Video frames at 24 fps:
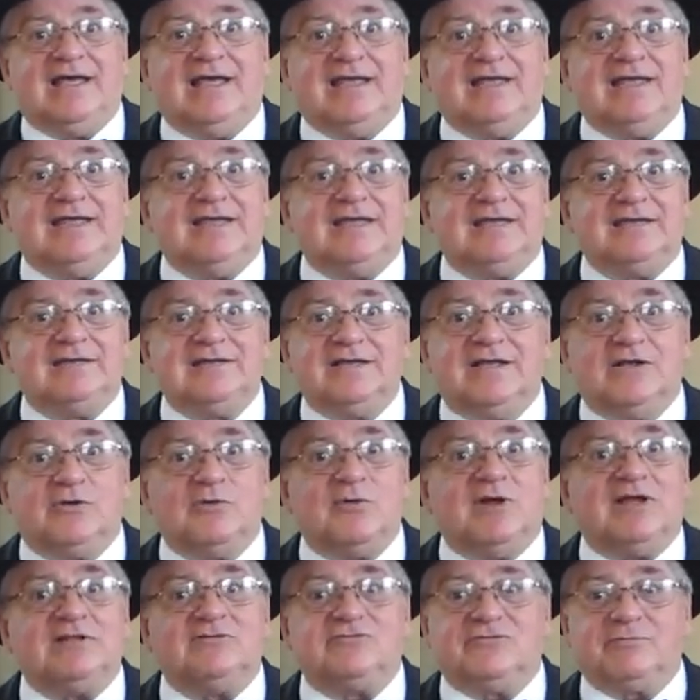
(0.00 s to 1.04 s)
in
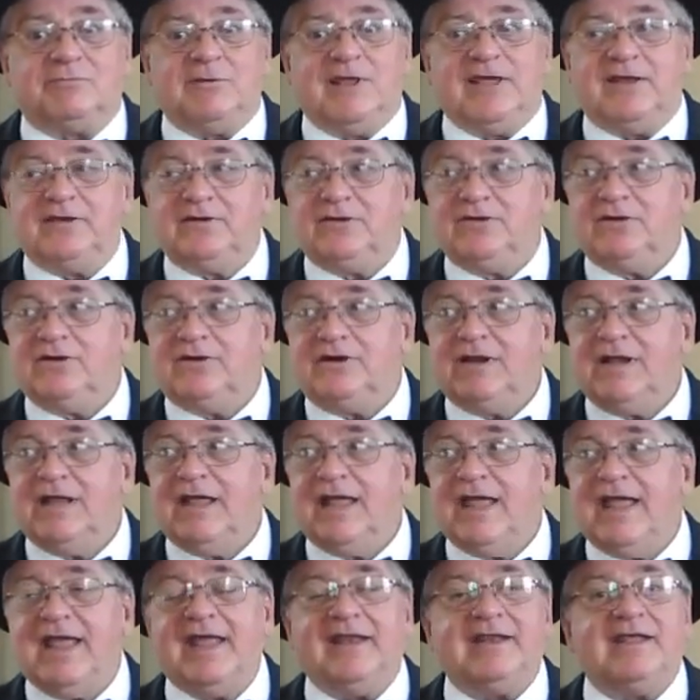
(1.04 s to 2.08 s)
great
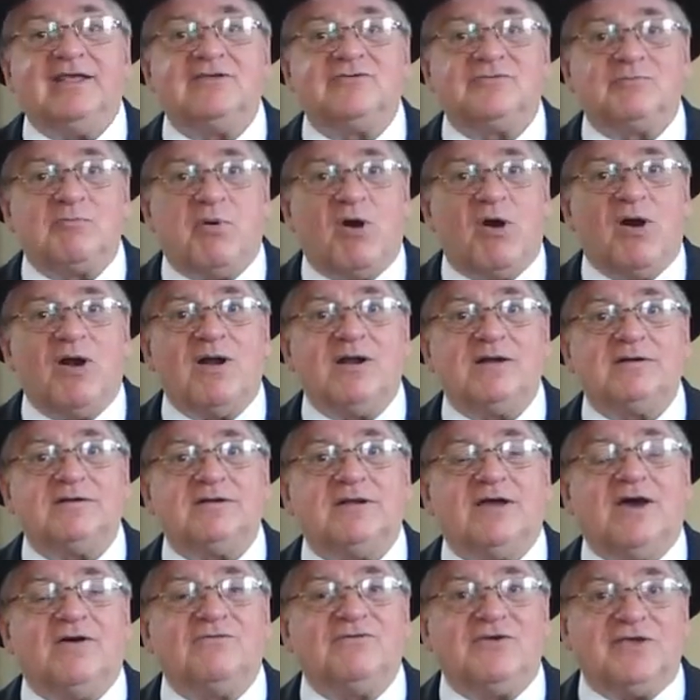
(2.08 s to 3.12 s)
splendor and as
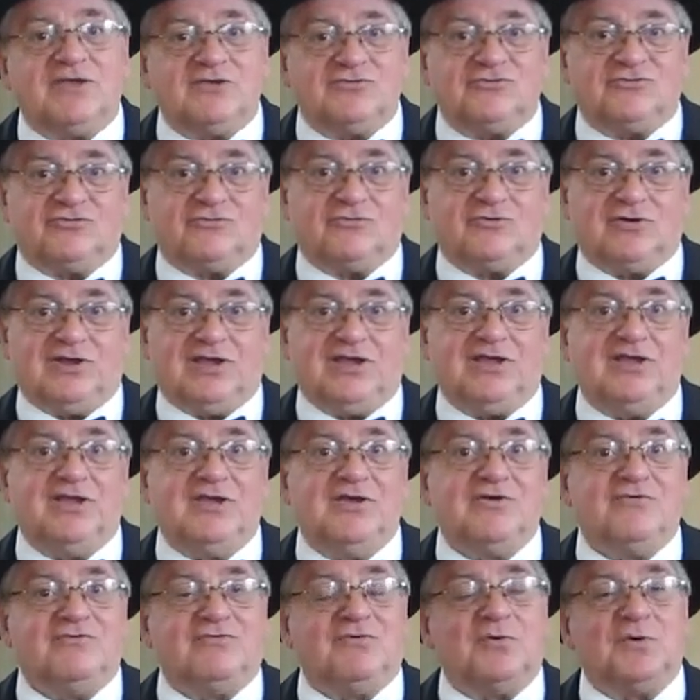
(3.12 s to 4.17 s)
part of history
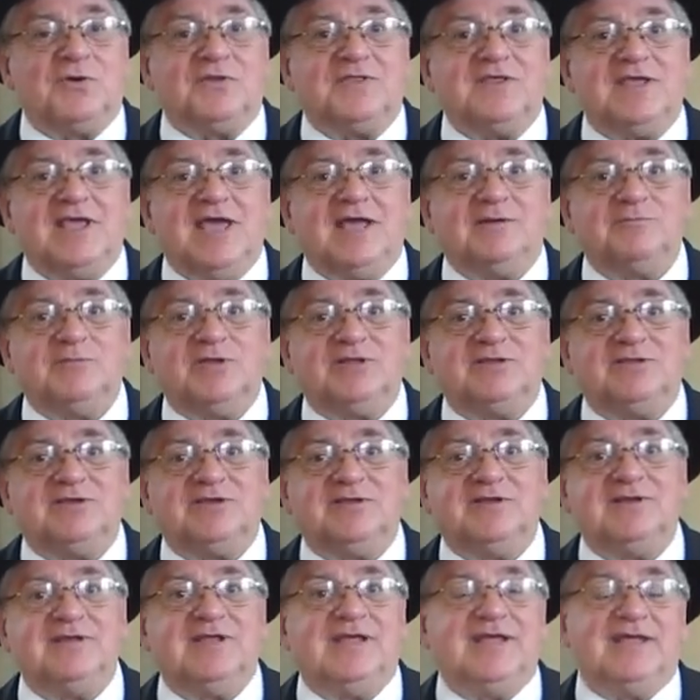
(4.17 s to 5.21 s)
for the
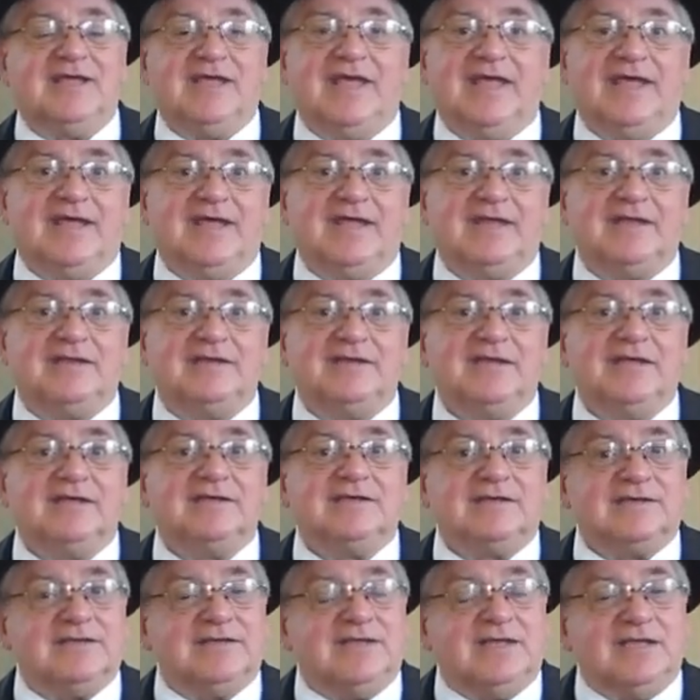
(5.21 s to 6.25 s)
Edmonton
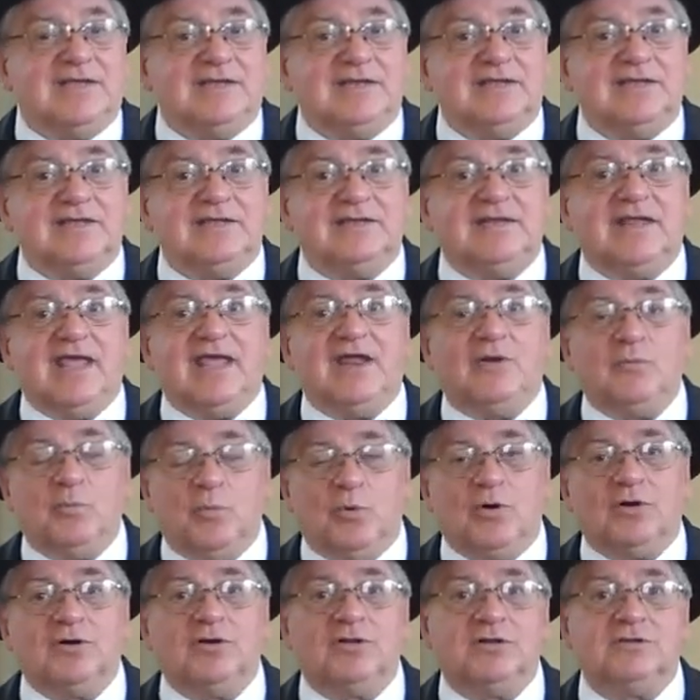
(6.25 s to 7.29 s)
and Canadian and
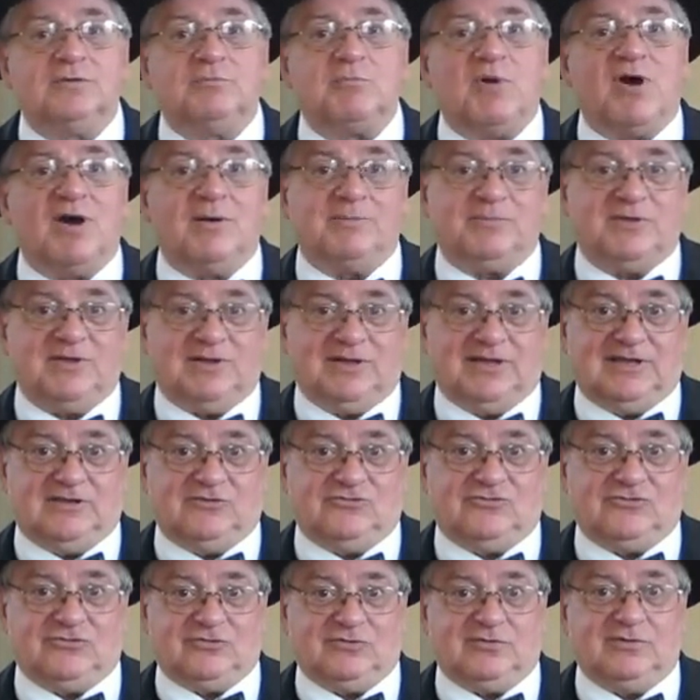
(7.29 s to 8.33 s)
world
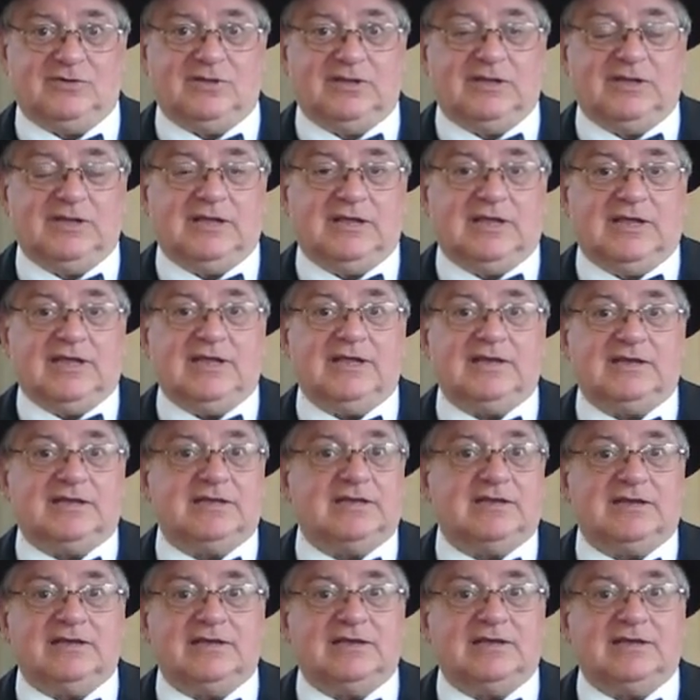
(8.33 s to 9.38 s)
population.
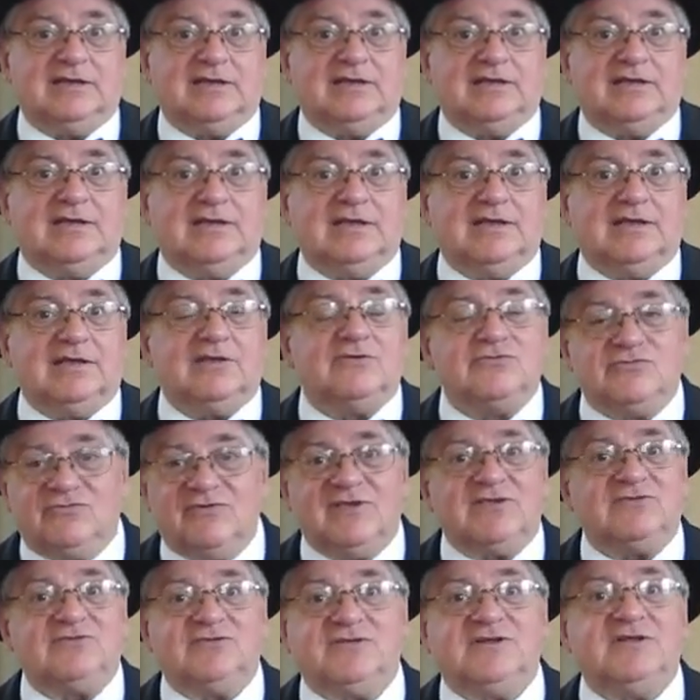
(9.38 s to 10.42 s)
It is
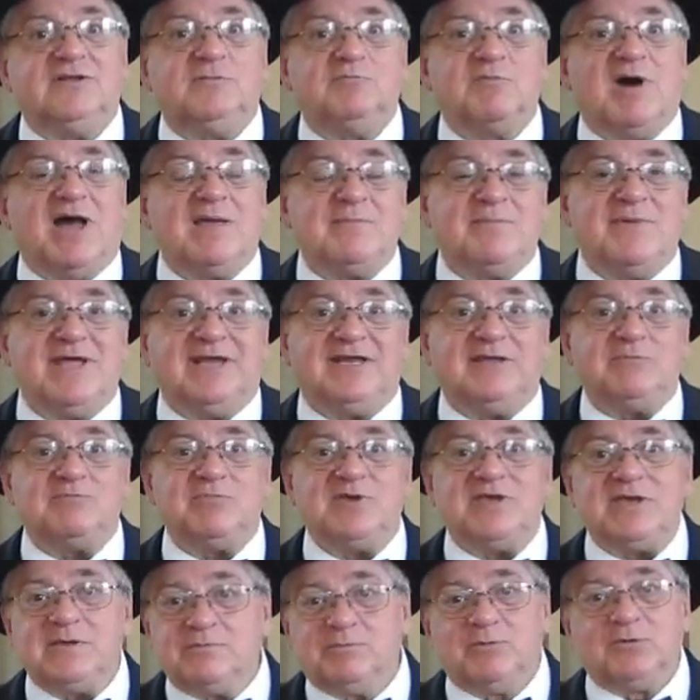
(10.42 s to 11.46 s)
visited by many
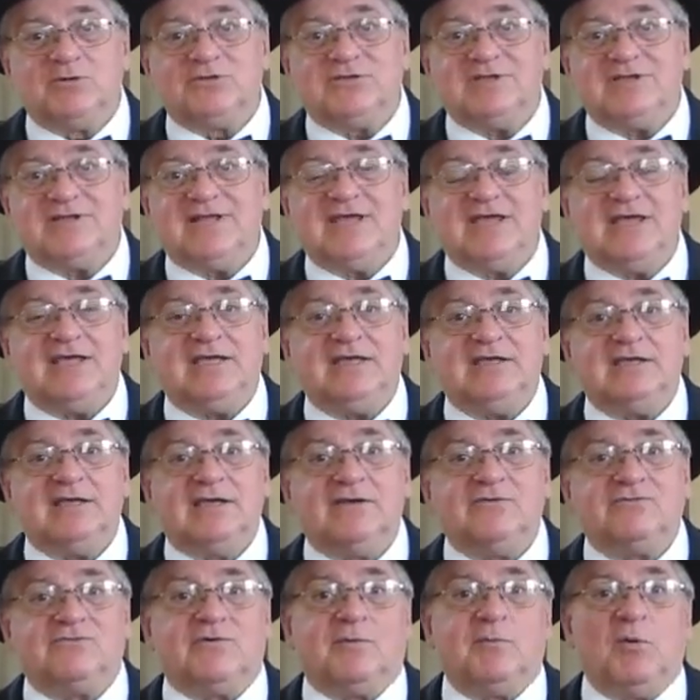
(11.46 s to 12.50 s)
people today
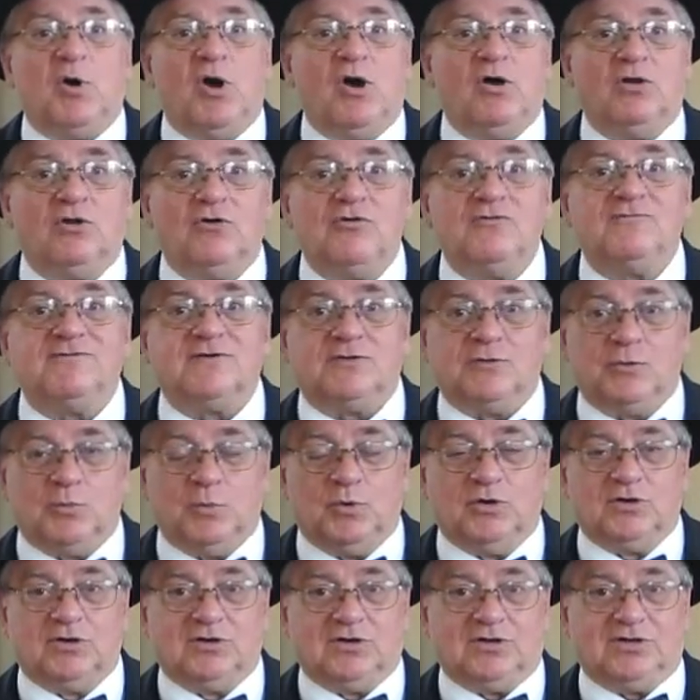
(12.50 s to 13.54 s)
from all over the
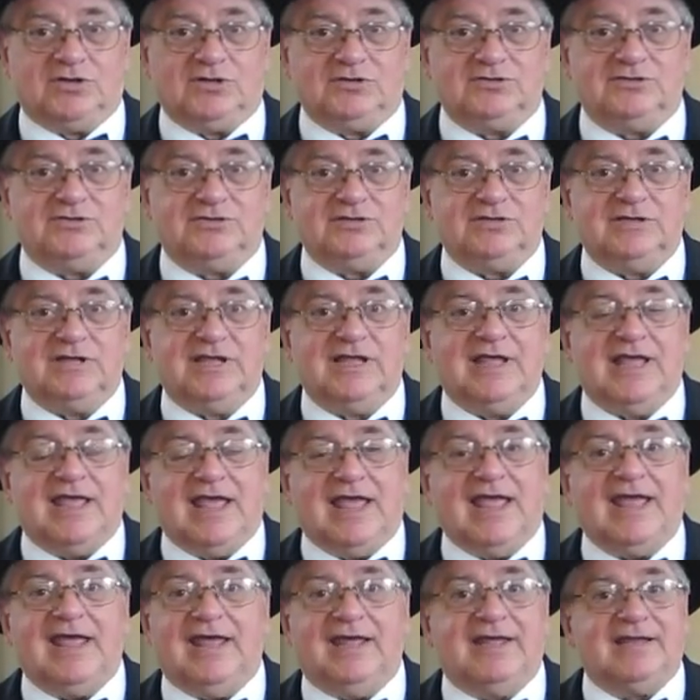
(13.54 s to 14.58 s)
world,
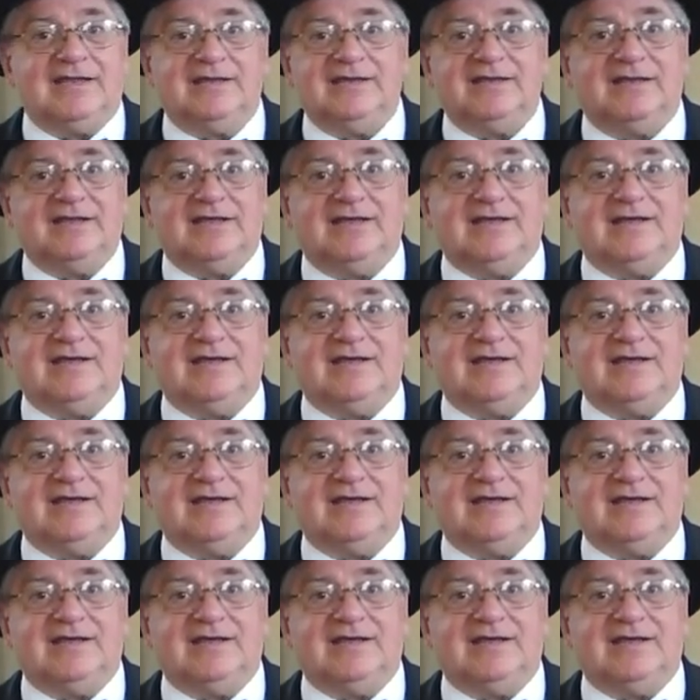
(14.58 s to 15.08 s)
and